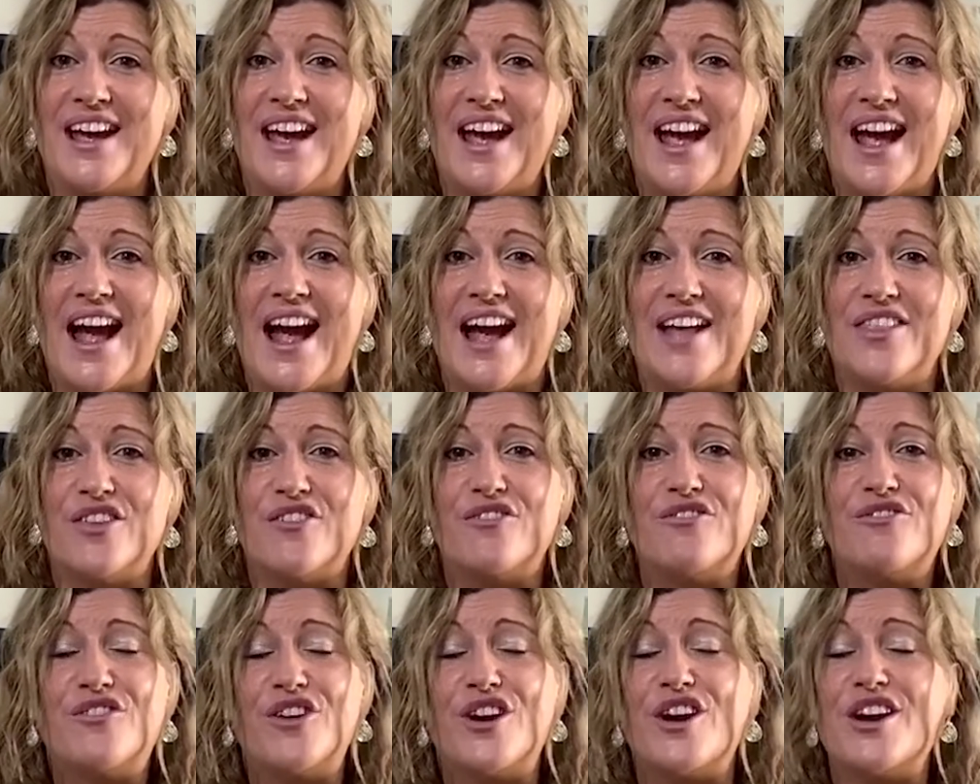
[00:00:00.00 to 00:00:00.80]
and the
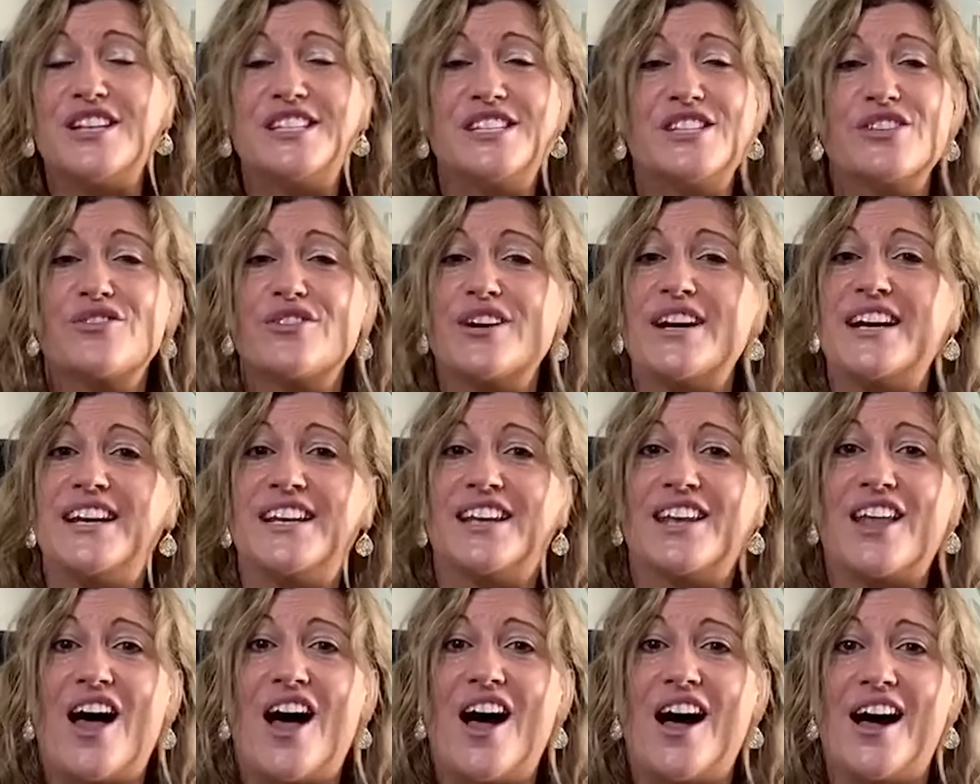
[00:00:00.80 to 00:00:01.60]
first three
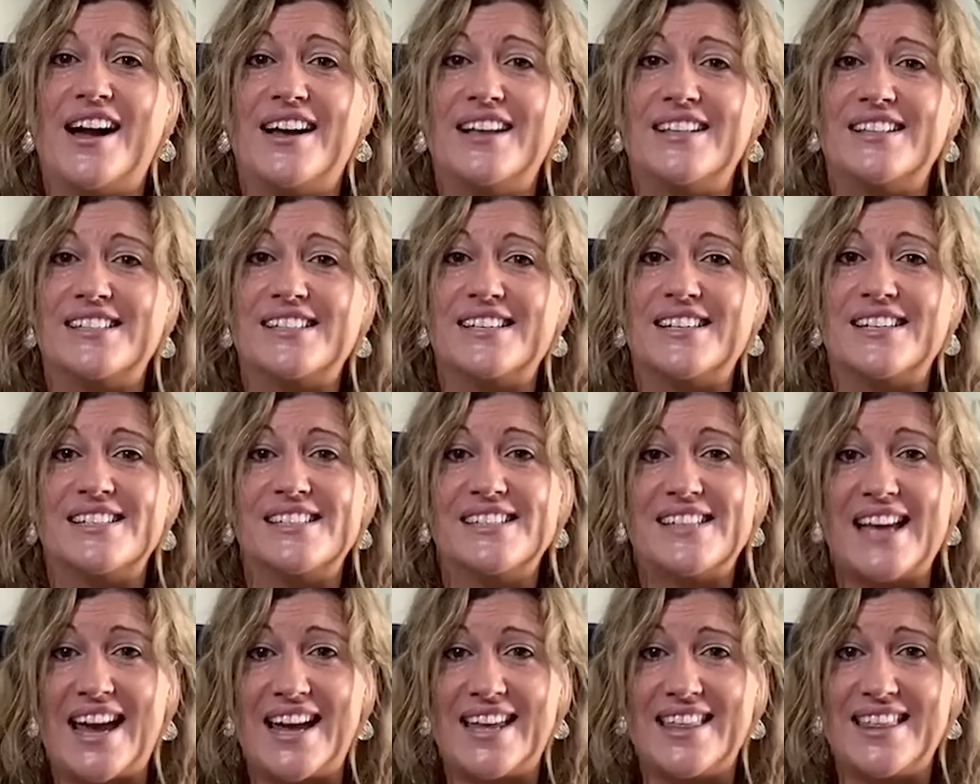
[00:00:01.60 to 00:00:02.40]
lines
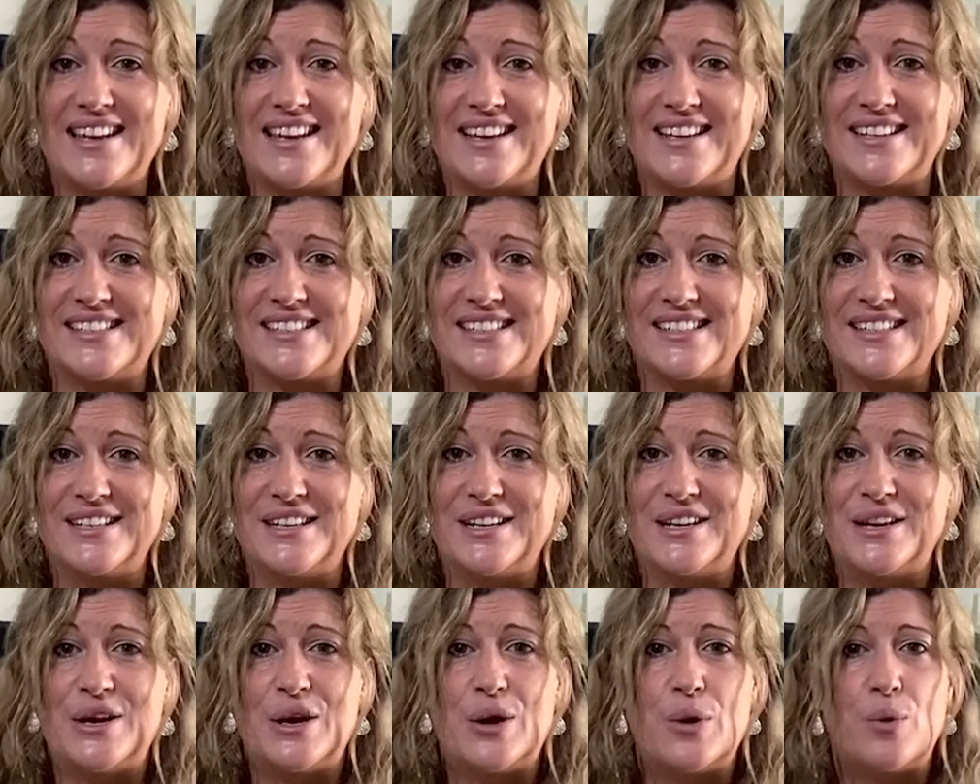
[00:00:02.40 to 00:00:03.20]
say this
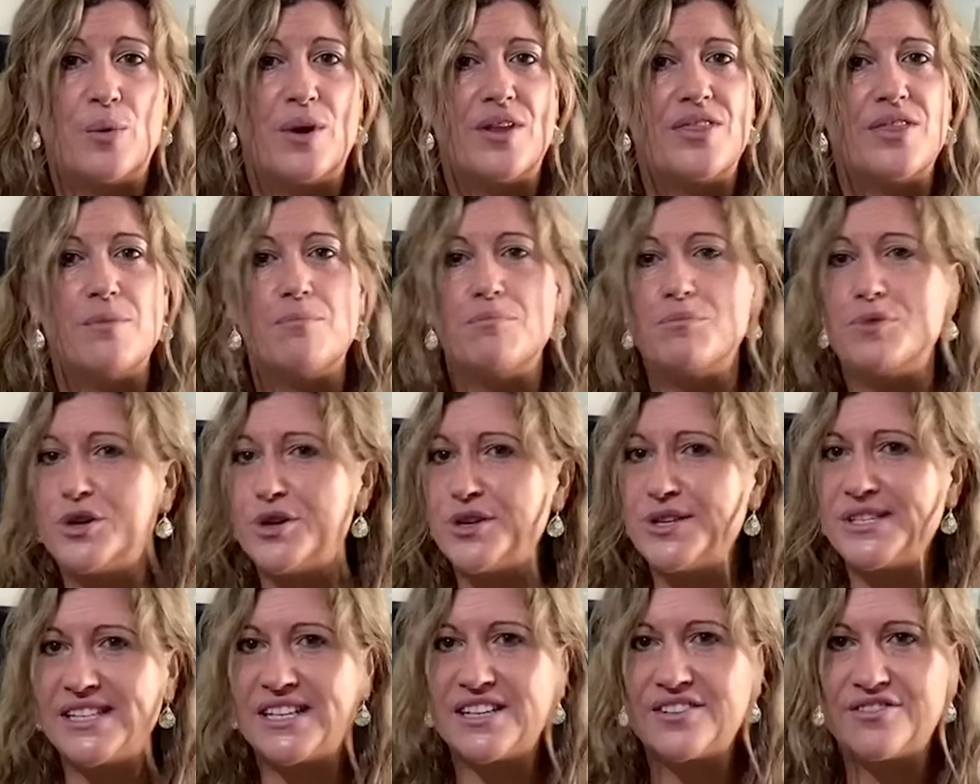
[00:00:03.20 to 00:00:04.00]
When the
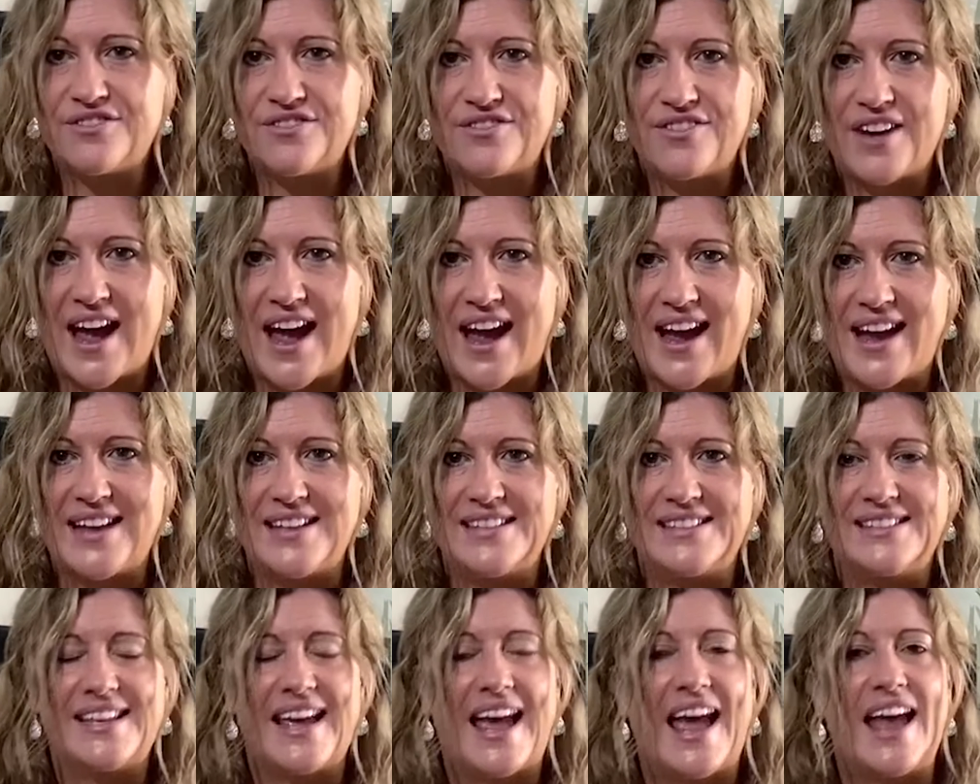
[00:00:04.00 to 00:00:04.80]
music
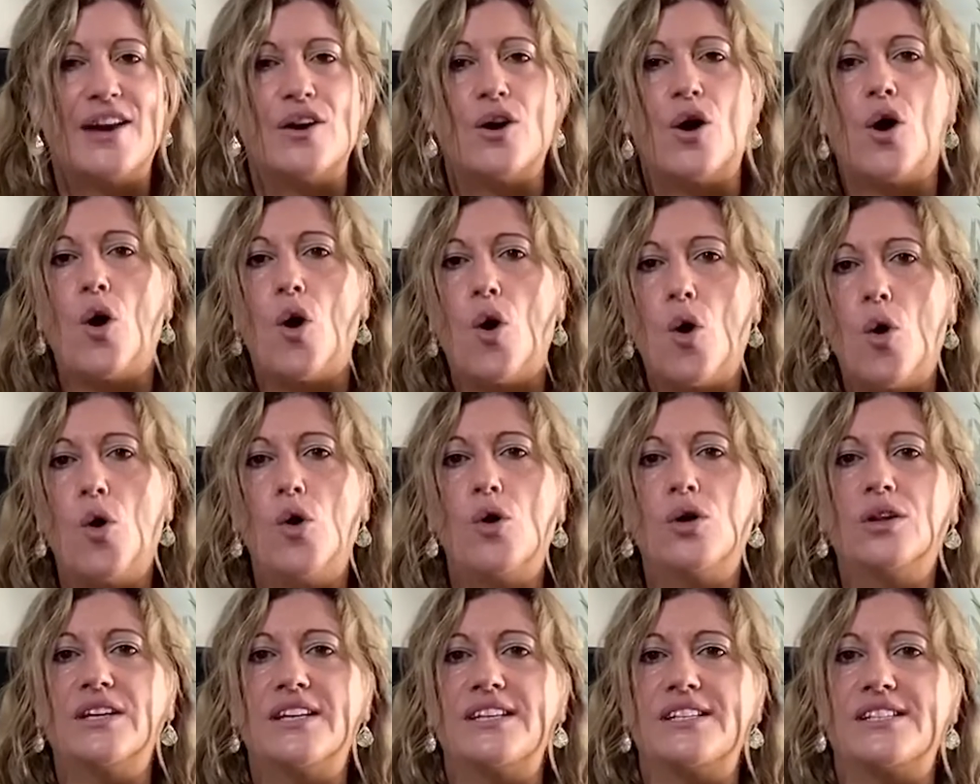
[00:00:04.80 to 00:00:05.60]
fades and
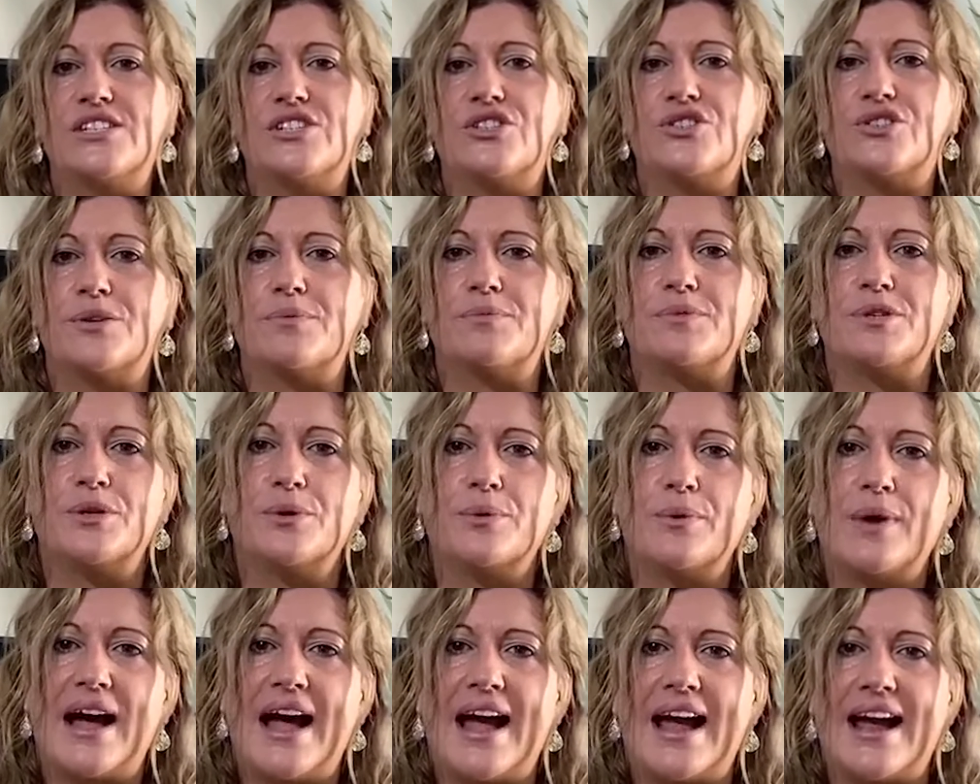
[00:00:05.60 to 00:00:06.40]
all is stripped
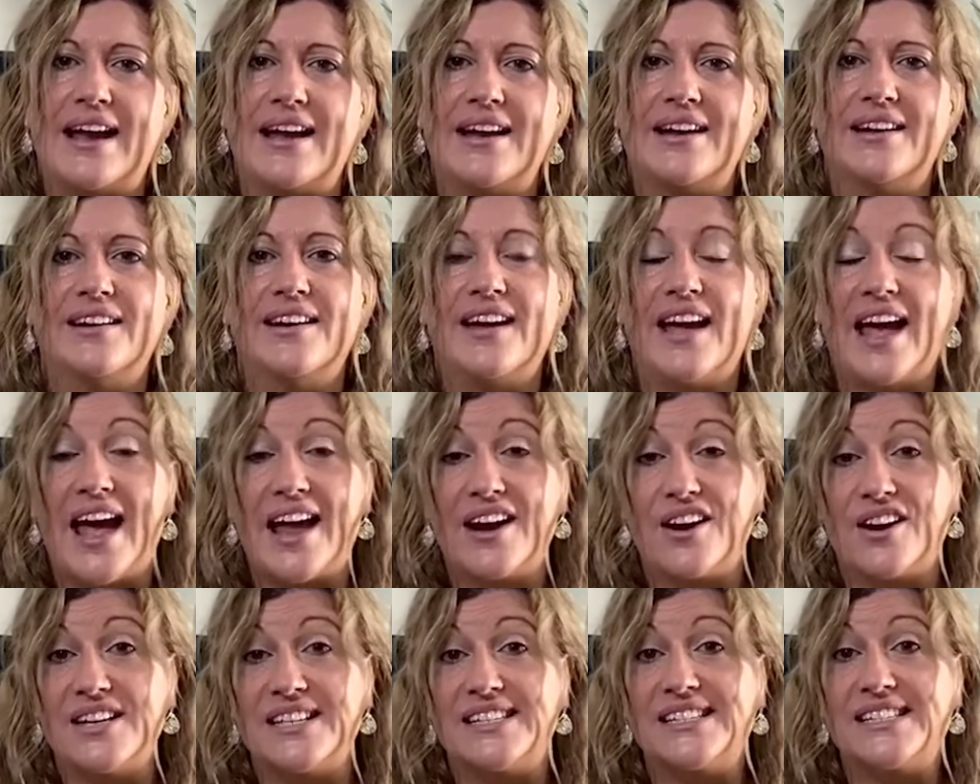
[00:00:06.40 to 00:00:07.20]
away,
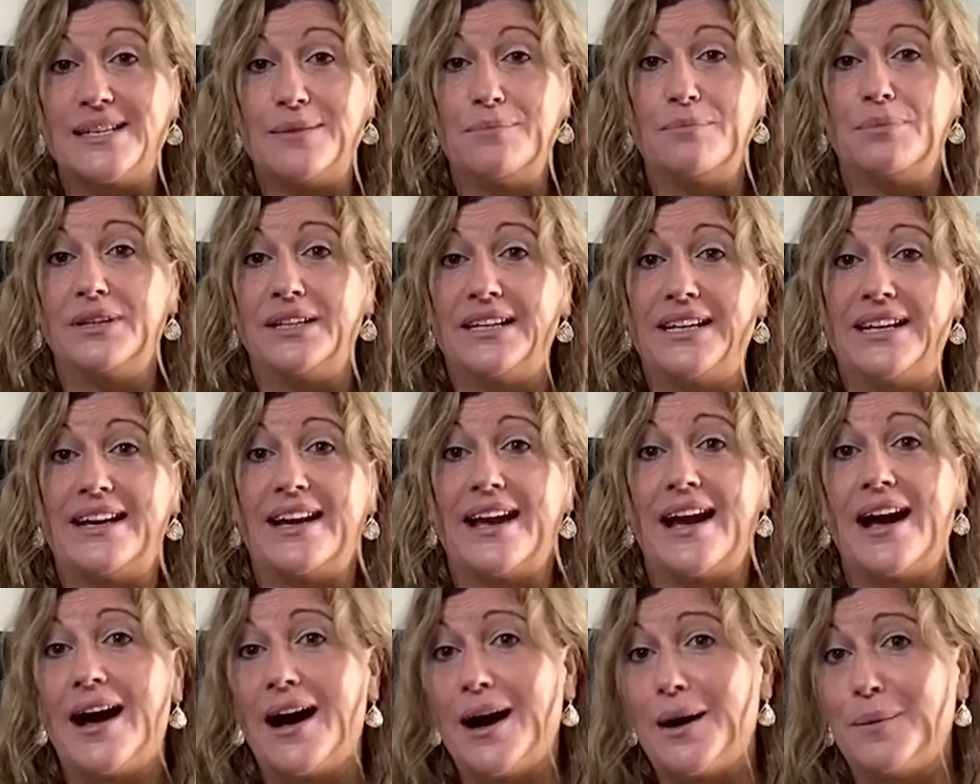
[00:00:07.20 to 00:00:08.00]
and I simply
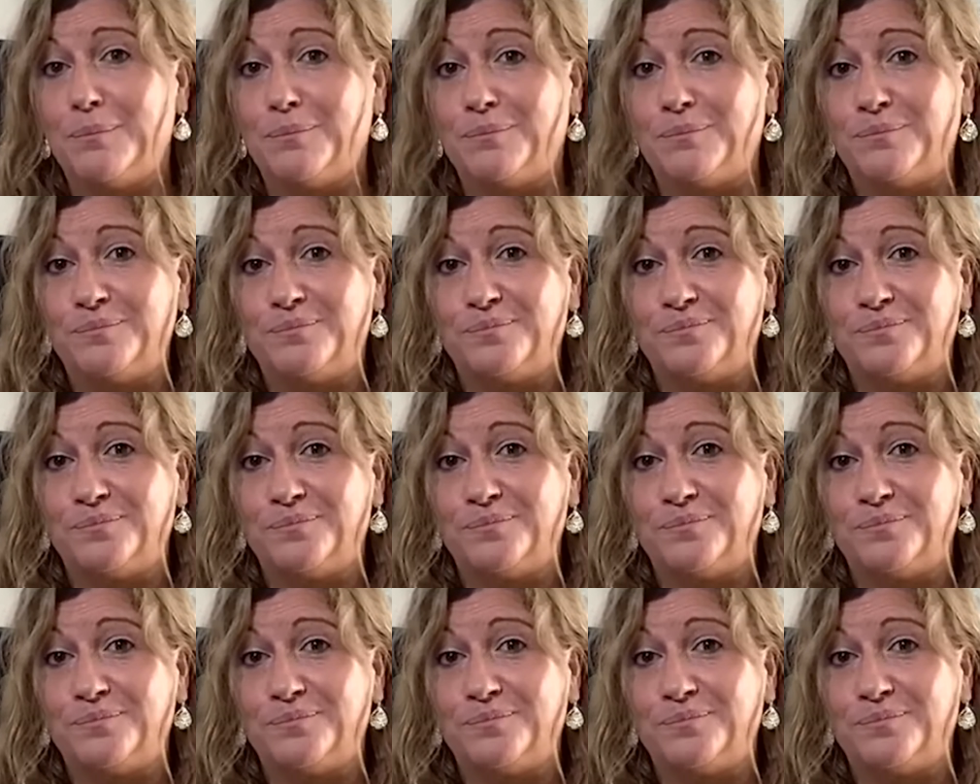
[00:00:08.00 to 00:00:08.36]
come.